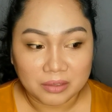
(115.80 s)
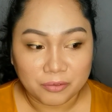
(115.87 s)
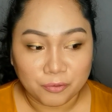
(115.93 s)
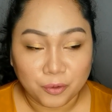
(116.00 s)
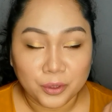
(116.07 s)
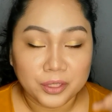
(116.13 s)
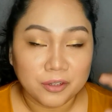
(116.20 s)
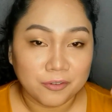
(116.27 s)

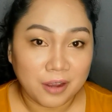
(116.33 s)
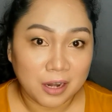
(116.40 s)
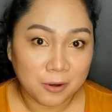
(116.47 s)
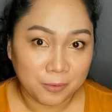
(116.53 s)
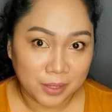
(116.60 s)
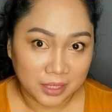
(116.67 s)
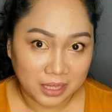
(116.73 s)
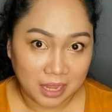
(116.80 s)
for the
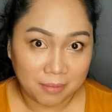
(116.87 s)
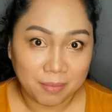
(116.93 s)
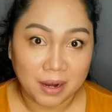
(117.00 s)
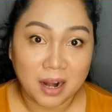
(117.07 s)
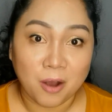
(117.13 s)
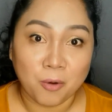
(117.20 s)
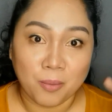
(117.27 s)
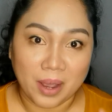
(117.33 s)
following day
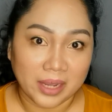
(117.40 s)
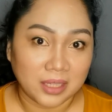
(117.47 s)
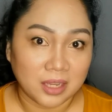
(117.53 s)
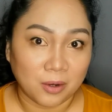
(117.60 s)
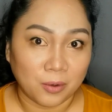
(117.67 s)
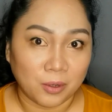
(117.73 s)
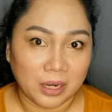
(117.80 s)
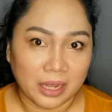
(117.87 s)
para kumain
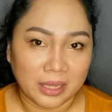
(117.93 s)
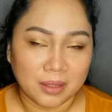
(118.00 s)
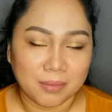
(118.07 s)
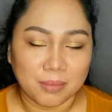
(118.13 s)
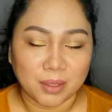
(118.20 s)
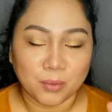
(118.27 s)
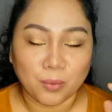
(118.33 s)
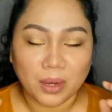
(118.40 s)
ako ulit.
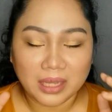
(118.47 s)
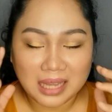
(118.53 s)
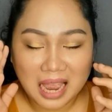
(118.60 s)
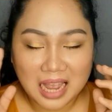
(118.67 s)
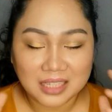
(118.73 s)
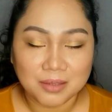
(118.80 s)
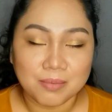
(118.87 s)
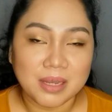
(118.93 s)
But what
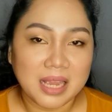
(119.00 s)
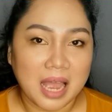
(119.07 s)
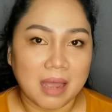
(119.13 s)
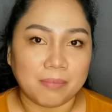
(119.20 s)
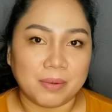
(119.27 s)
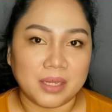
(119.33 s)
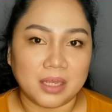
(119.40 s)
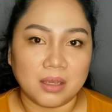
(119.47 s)
has been
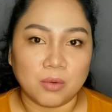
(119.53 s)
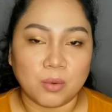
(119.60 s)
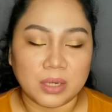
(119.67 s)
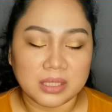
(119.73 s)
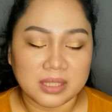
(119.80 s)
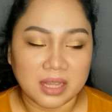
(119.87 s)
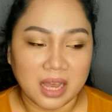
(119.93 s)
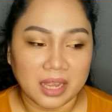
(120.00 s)
happening
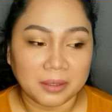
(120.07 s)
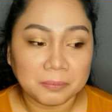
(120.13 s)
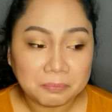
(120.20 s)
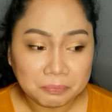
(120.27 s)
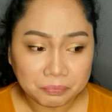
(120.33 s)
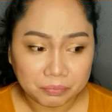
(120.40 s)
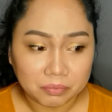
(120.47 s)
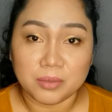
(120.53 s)
was that
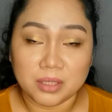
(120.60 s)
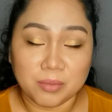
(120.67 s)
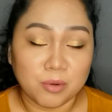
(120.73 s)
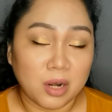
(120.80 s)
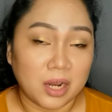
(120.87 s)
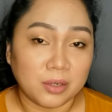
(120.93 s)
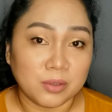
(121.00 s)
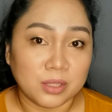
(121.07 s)

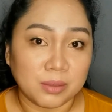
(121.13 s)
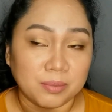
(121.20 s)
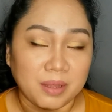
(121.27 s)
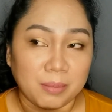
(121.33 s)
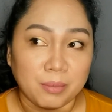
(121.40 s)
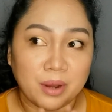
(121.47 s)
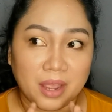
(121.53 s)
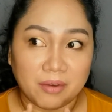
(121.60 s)
simula nung
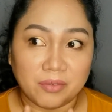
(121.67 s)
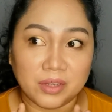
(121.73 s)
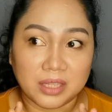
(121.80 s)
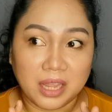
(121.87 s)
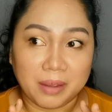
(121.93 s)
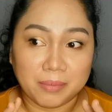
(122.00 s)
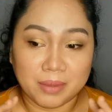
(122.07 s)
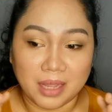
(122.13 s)
September, every
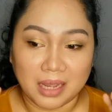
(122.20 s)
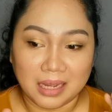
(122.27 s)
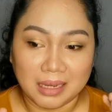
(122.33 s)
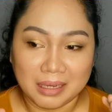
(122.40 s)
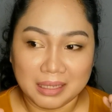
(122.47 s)
time na